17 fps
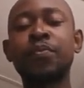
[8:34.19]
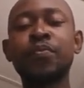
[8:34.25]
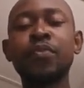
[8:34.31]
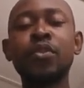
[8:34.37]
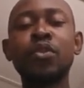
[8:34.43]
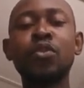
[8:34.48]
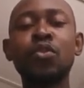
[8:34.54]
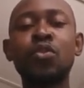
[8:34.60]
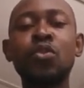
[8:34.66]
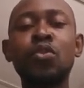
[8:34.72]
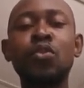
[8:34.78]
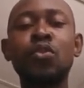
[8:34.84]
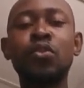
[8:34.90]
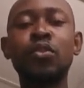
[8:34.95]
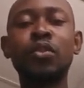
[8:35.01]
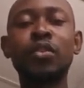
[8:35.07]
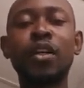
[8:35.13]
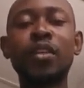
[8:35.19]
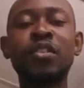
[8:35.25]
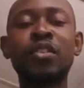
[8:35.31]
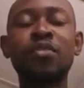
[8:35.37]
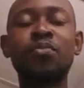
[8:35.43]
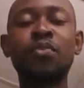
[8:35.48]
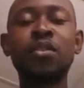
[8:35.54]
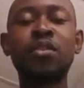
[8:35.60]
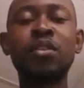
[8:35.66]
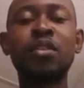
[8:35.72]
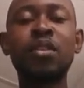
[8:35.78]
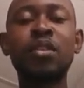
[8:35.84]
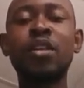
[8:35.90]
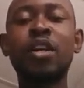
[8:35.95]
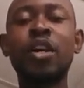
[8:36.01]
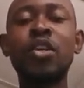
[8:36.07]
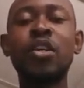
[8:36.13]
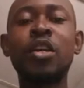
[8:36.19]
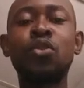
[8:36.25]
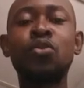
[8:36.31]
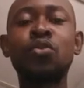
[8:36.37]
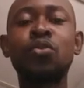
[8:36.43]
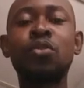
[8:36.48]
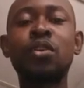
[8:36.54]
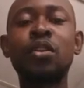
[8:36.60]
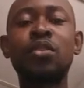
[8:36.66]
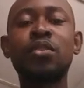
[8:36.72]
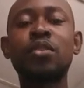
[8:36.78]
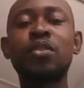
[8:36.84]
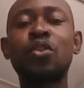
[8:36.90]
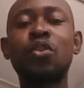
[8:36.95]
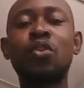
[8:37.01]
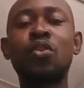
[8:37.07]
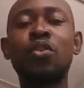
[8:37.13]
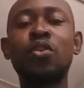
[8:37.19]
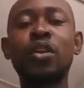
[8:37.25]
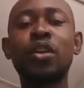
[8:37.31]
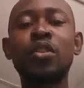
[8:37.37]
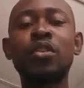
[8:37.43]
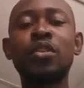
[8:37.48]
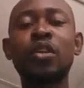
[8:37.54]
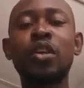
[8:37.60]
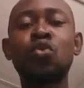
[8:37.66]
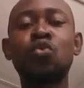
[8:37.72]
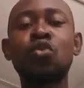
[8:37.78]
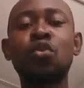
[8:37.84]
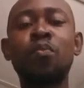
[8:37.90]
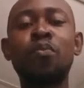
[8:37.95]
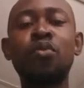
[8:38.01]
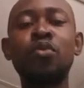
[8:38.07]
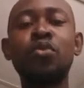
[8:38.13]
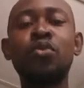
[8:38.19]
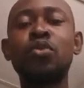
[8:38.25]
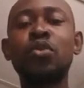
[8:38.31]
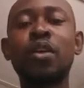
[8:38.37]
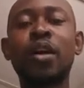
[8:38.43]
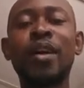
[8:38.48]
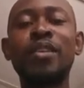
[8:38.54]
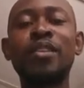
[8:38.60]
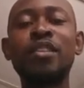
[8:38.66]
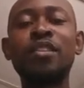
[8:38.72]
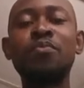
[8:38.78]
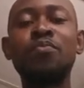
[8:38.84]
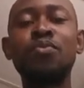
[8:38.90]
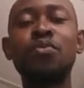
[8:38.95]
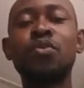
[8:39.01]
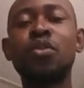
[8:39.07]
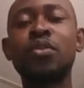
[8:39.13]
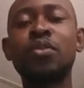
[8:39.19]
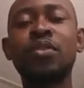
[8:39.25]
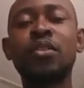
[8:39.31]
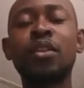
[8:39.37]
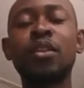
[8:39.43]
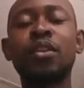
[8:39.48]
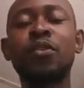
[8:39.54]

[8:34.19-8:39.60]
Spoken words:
So that is basically how you get to create or get to upload an ebook on Seller.